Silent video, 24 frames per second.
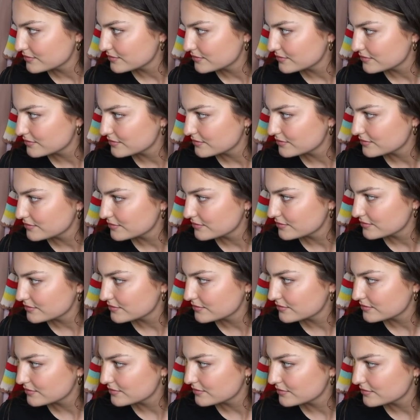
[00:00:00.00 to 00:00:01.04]

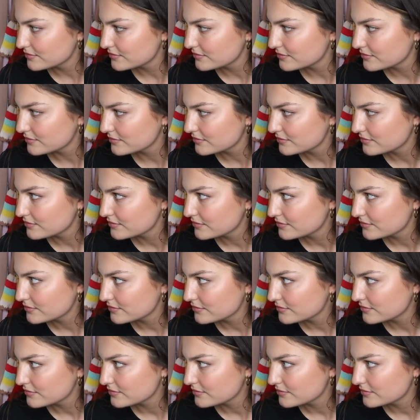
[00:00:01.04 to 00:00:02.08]

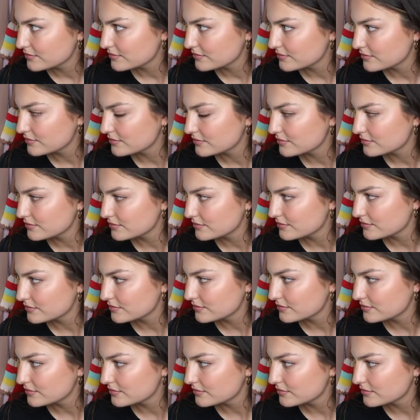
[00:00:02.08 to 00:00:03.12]

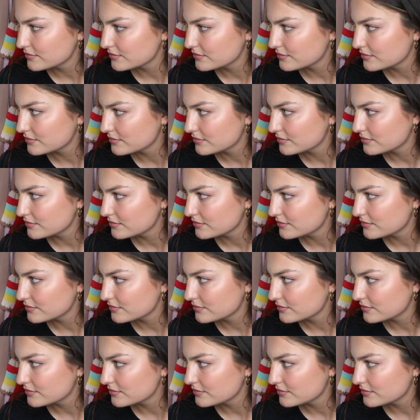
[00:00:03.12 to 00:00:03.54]
[no speech]